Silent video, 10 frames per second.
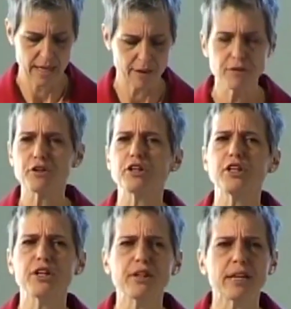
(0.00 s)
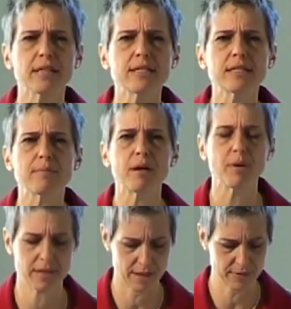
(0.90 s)
If you're curious about
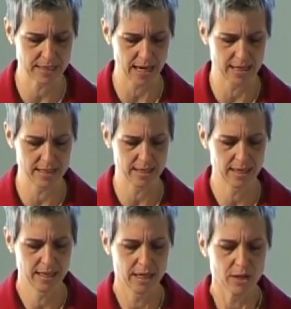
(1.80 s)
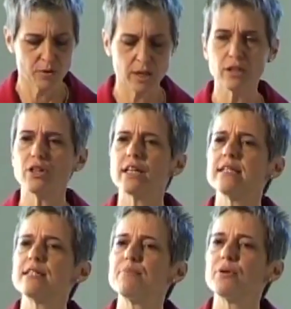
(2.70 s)
what they've said, you can look
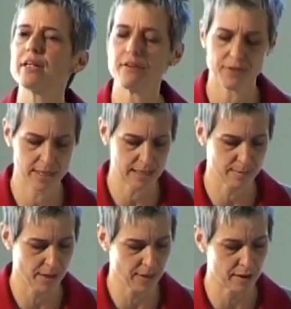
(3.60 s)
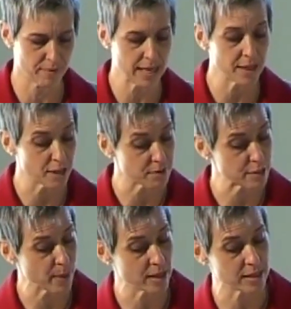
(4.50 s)
in Simple Gifts this month and read their
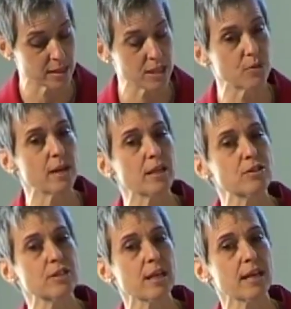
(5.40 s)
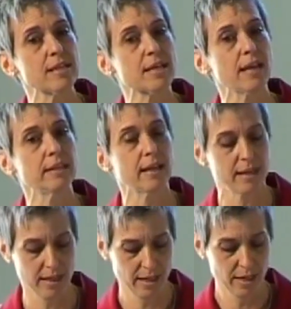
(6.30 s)
responses to an exercise I
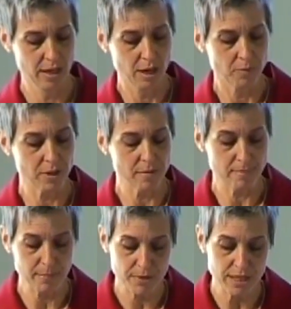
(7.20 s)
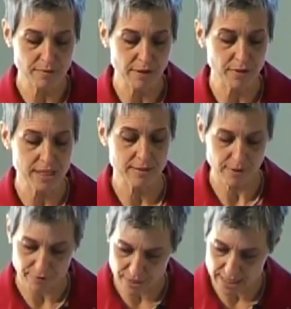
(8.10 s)
led with members in
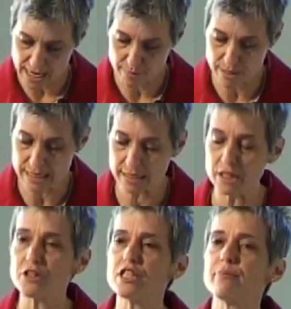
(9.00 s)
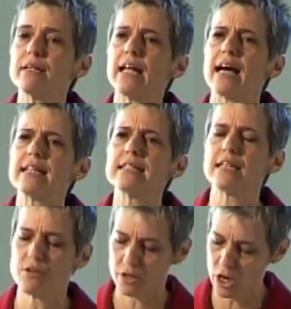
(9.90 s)
Reverend Tamra's leadership class.
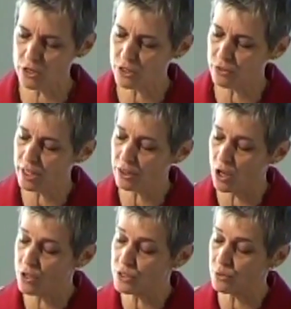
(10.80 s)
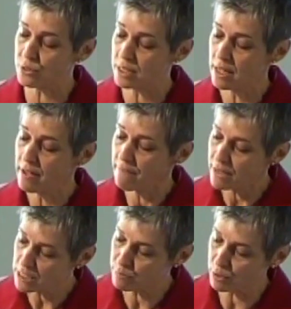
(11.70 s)
And you can also look at the All Souls
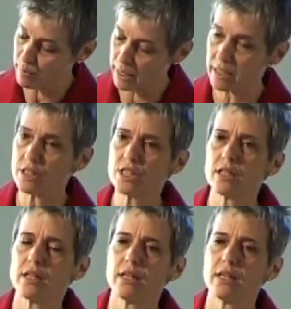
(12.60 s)
Facebook page